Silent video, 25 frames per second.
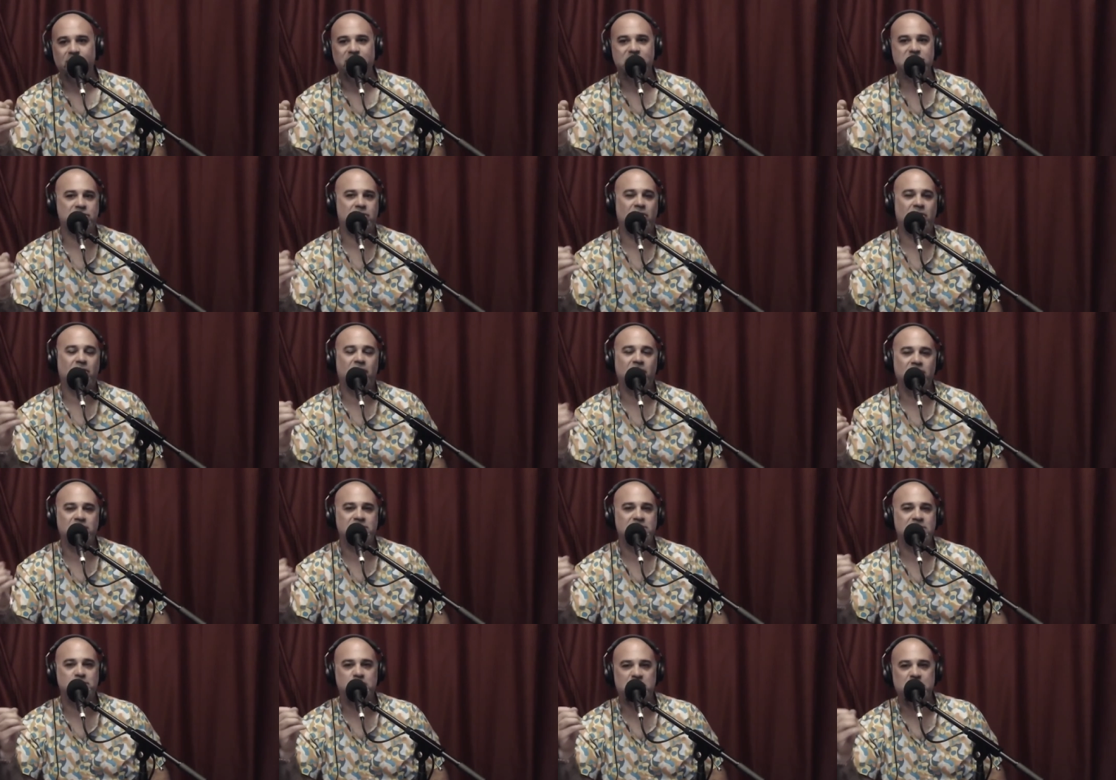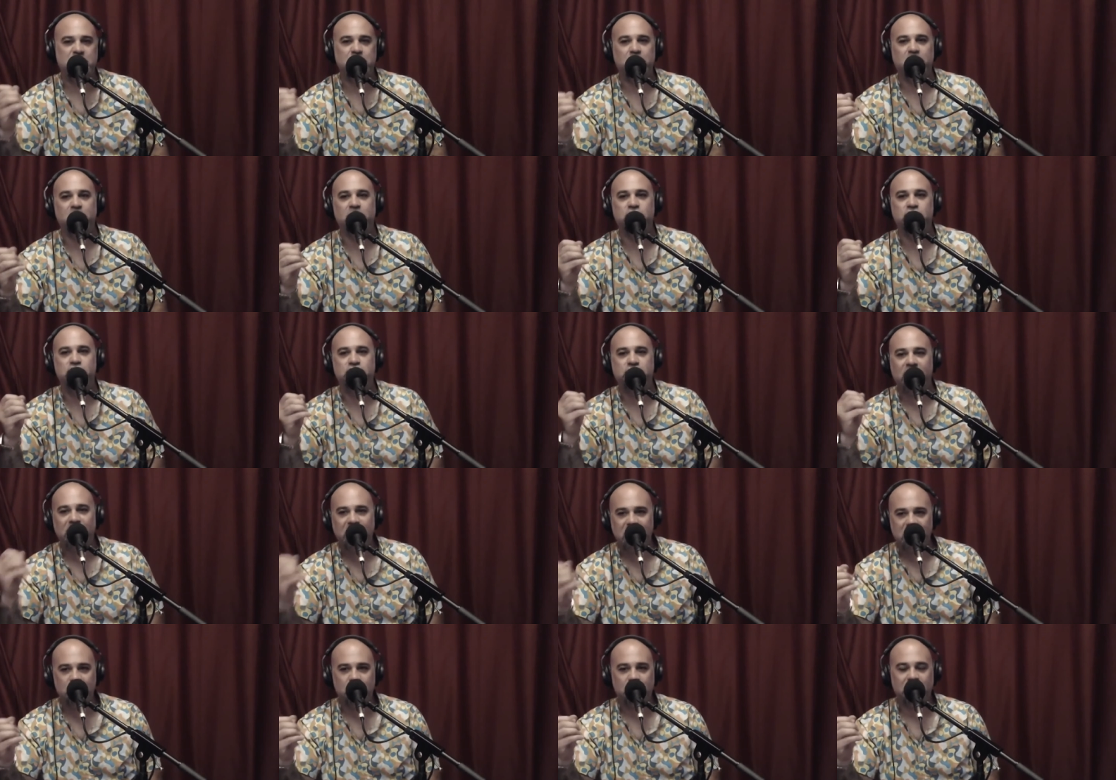It's cars yeah. that people are
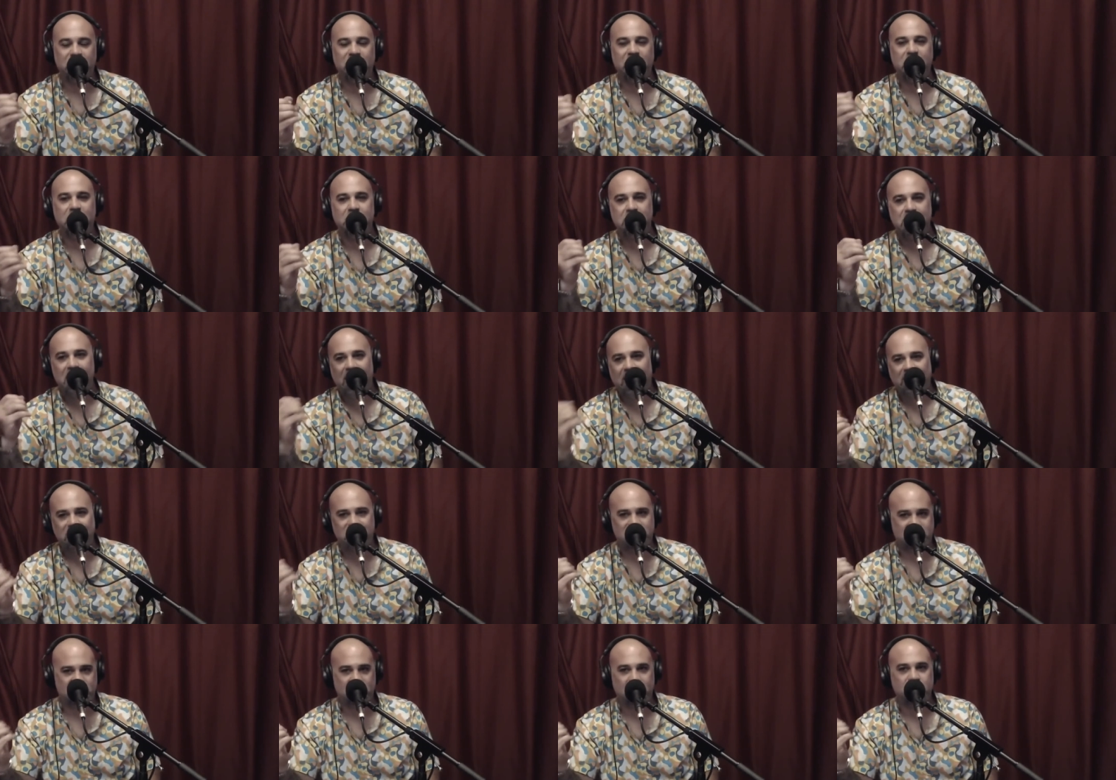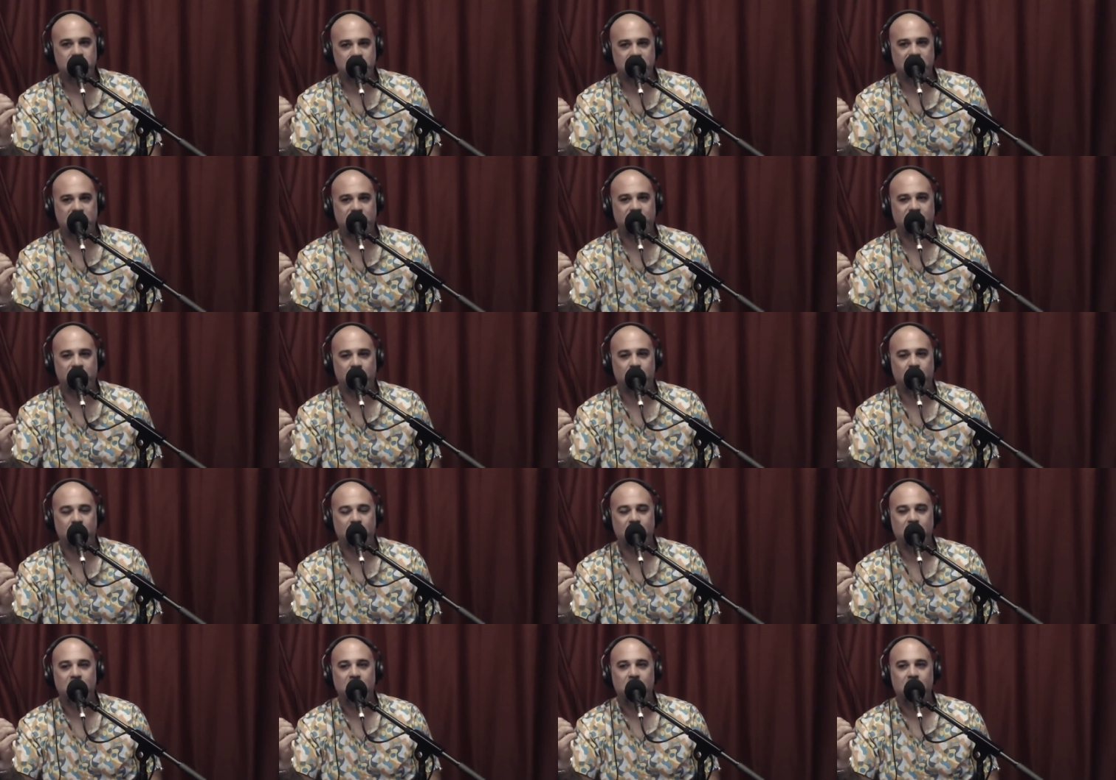genuinely not searching
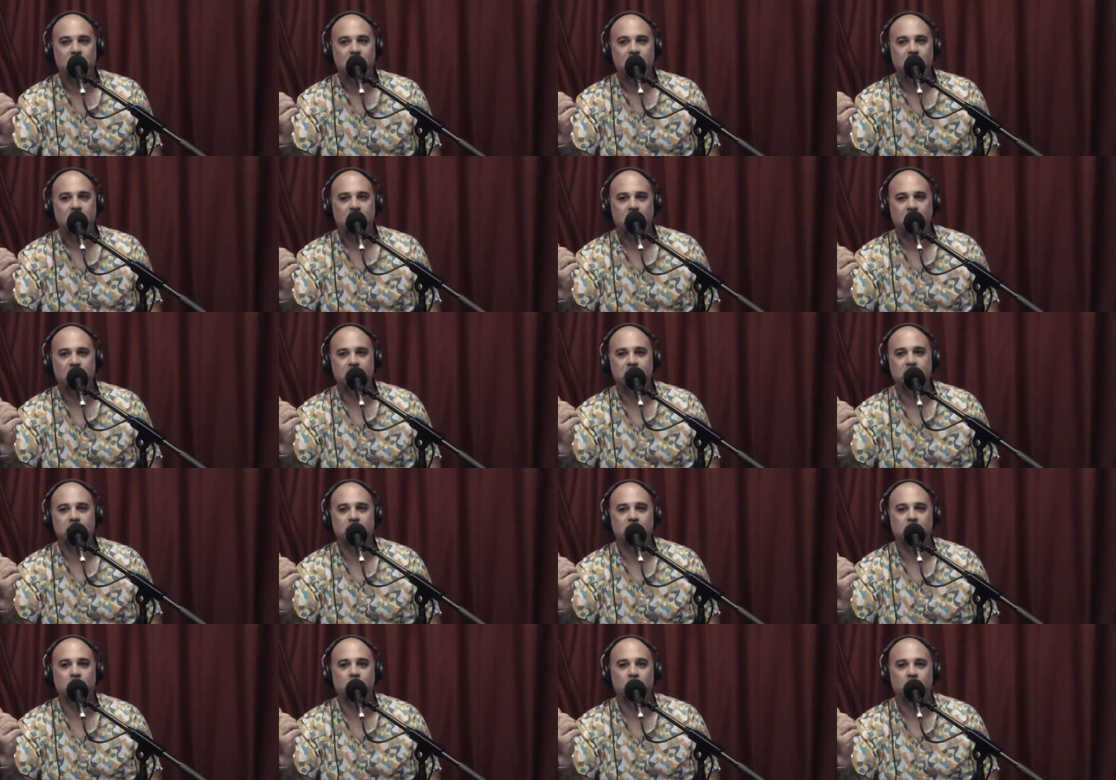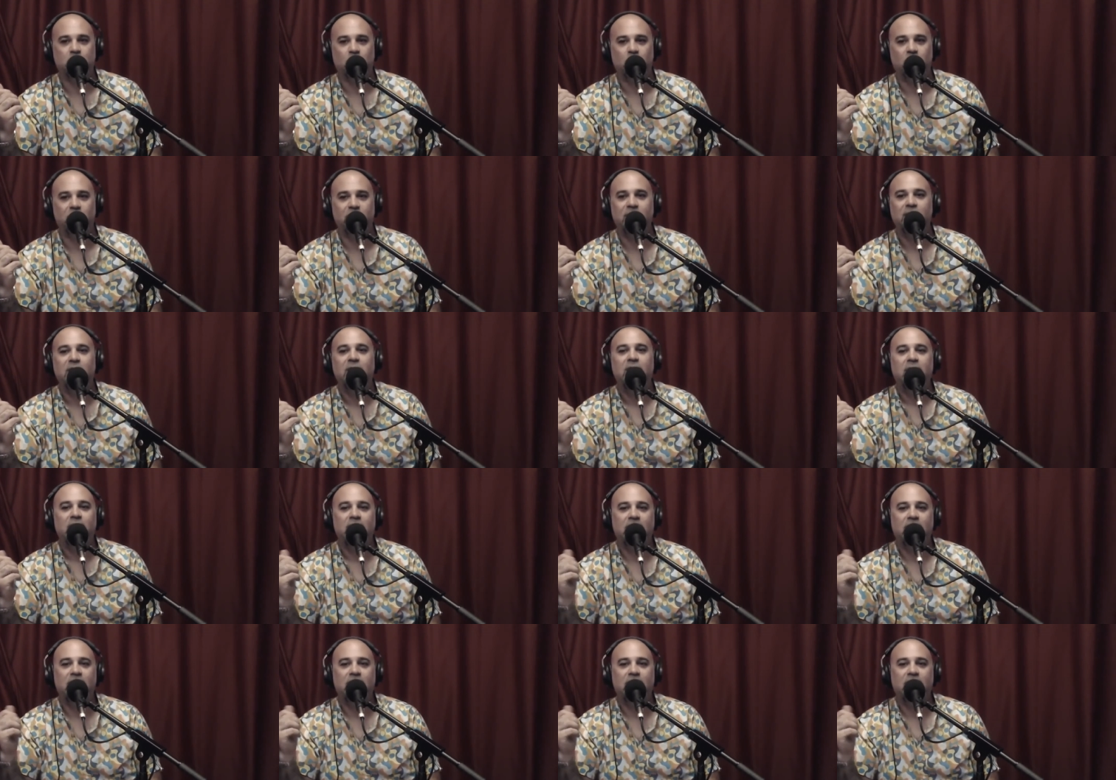this for. This is an and, Audi. Oh boy.